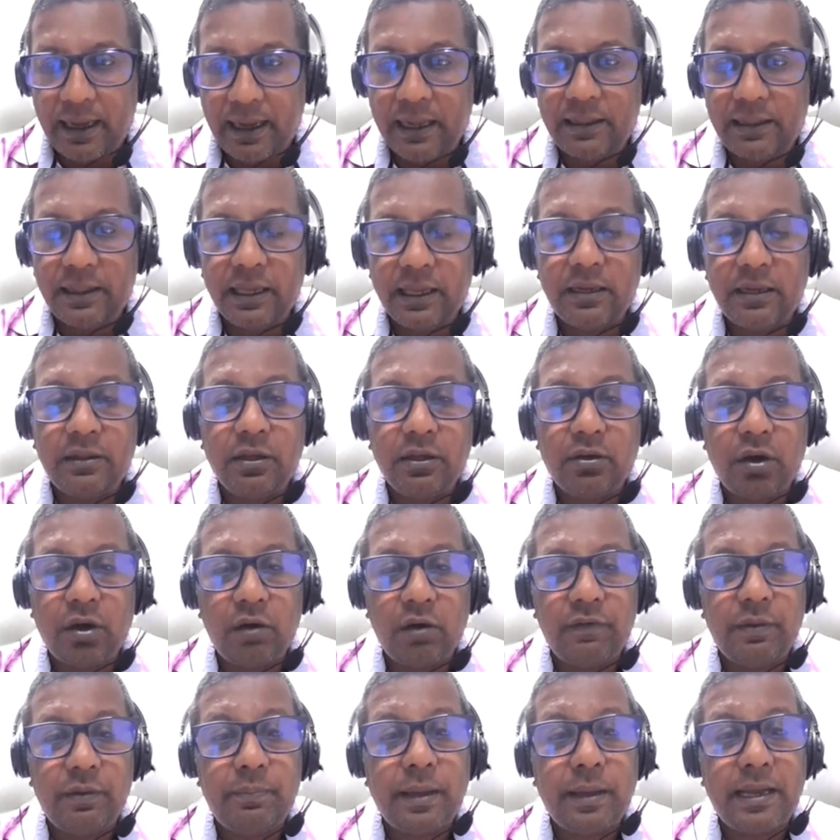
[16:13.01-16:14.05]
I think the
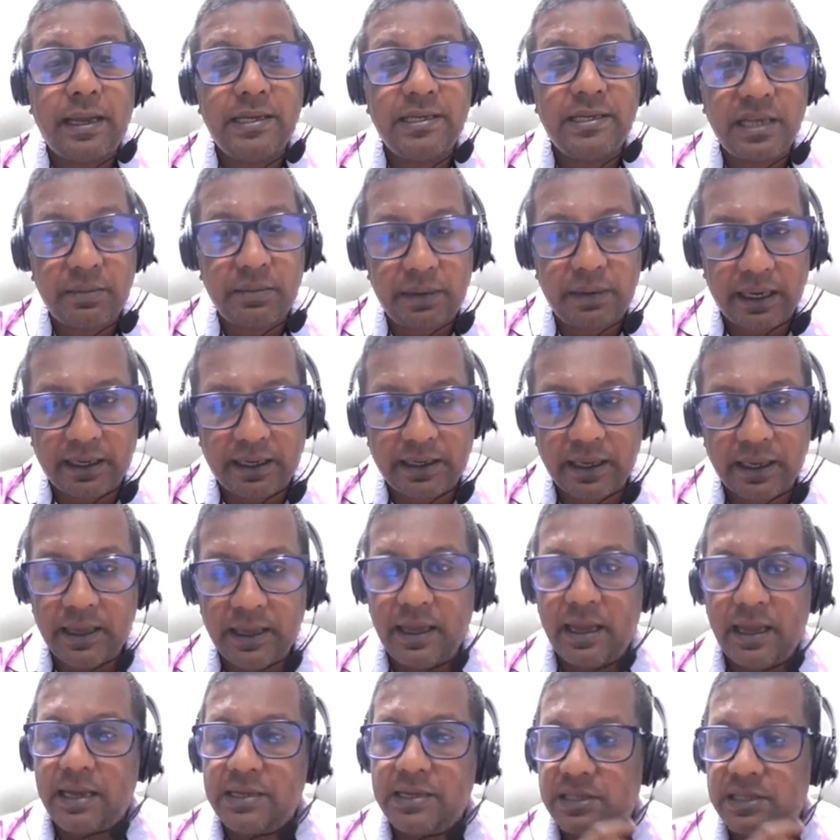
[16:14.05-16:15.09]
COVID pandemic
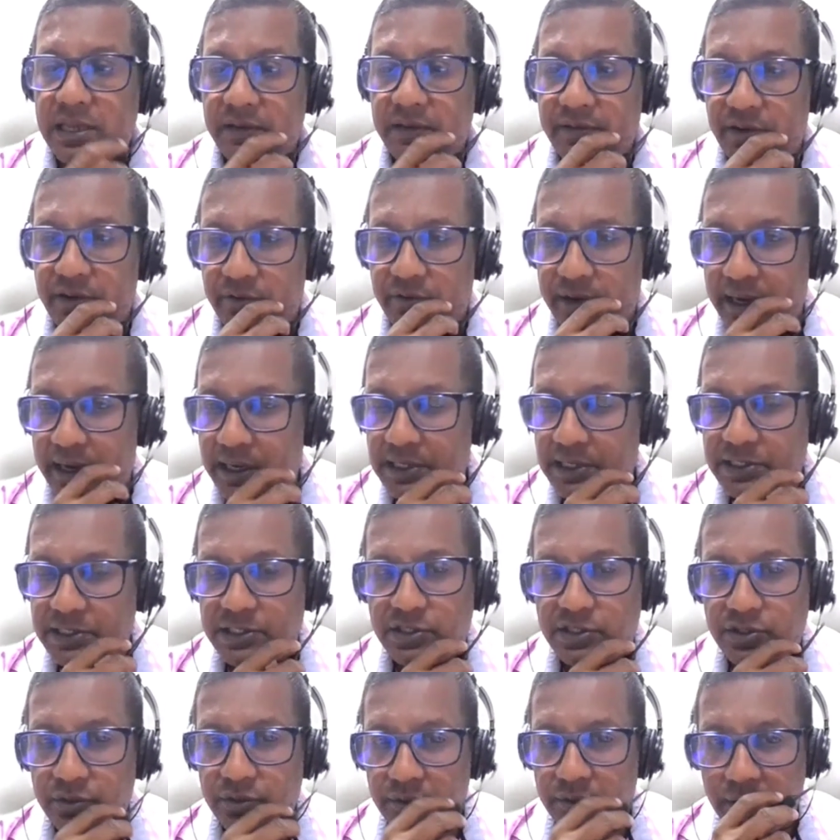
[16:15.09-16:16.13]
has given
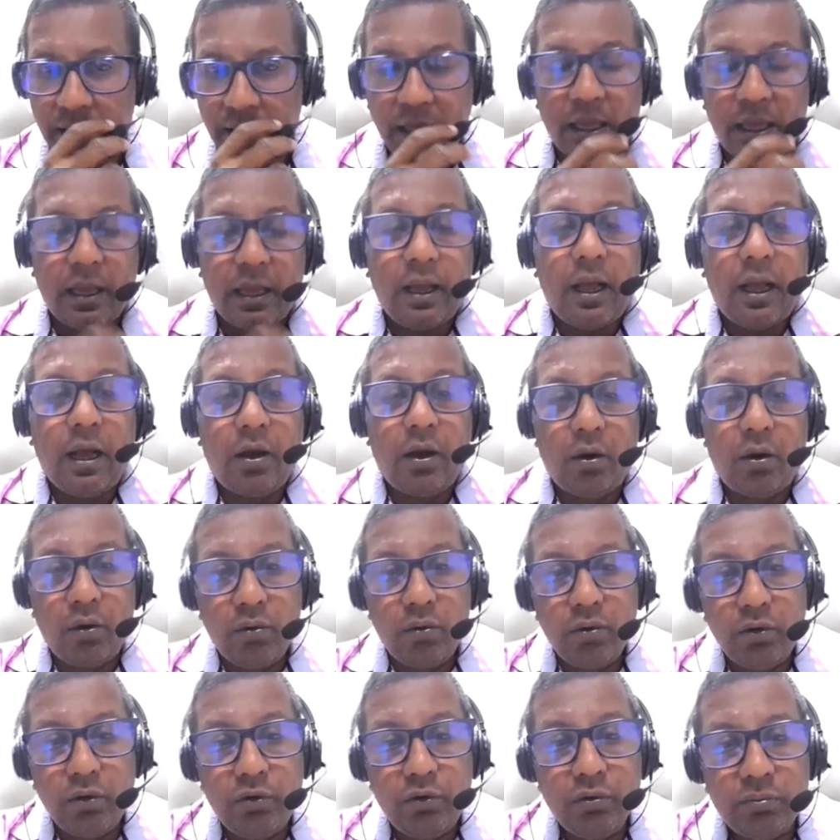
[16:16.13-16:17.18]
rise to a
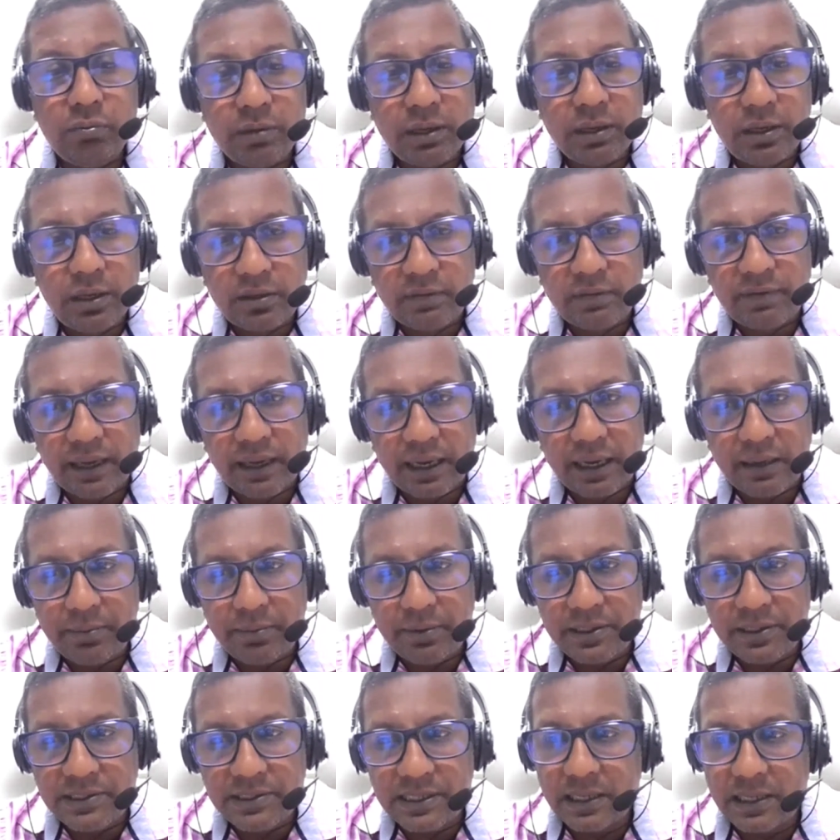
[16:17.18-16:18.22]
whole new world of
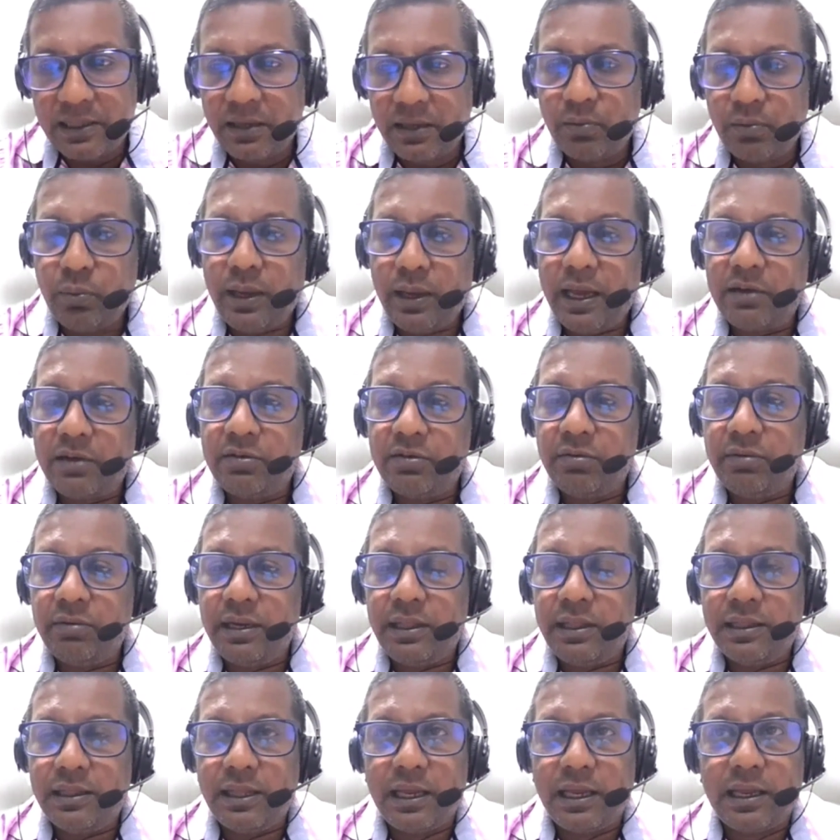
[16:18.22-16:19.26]
libraries. I think we had to
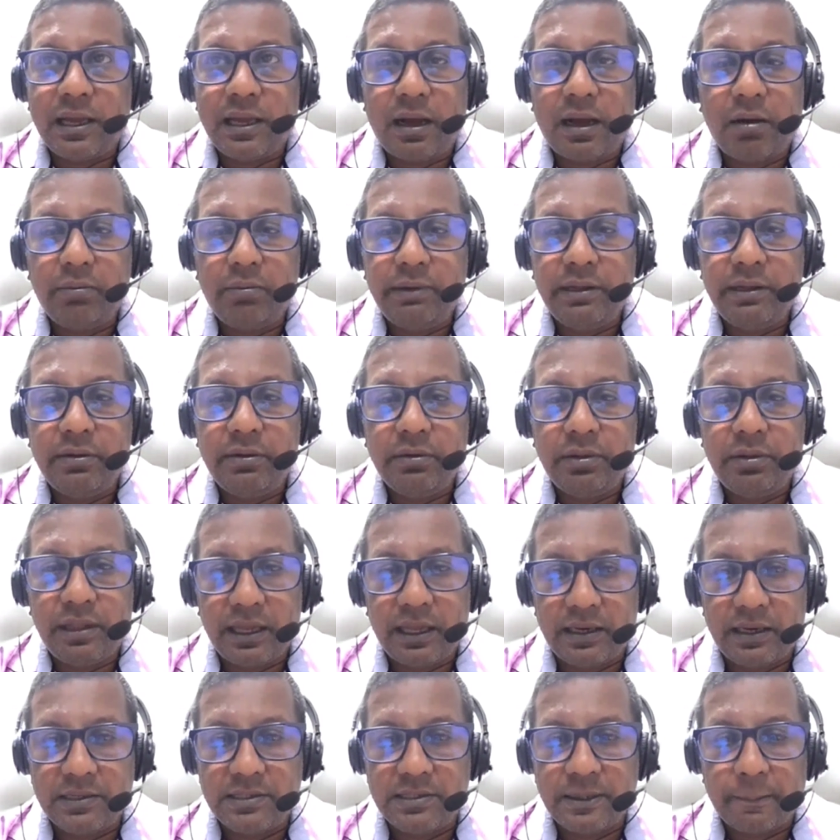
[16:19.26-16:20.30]
rethink how we do
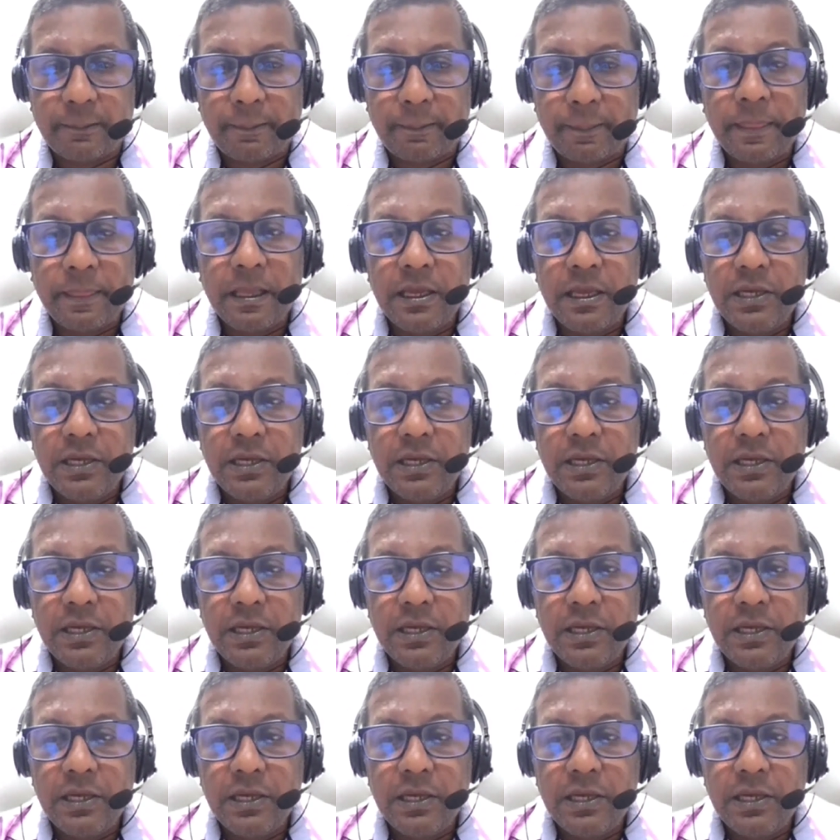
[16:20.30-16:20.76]
things.